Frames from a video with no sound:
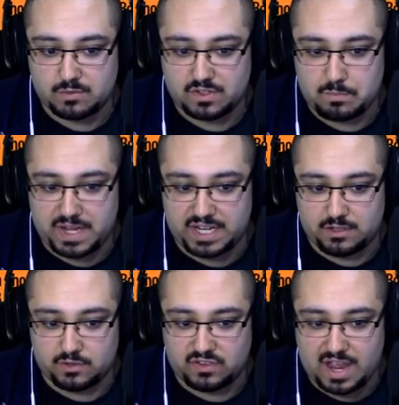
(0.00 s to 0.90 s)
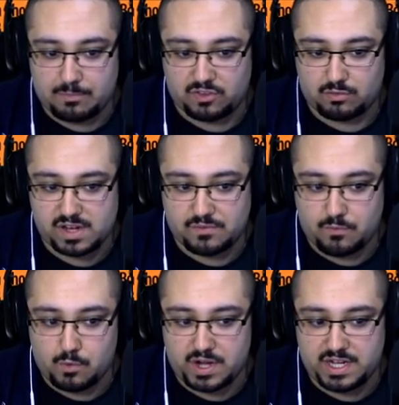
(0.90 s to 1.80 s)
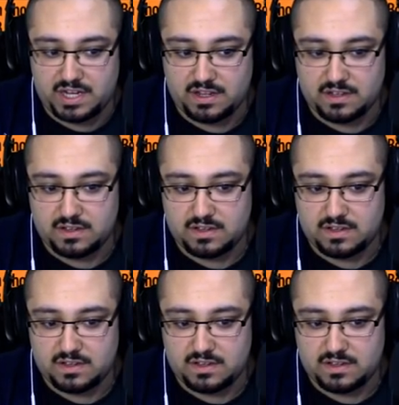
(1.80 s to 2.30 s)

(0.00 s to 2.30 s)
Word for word: What what's payday clones? Times three at 480.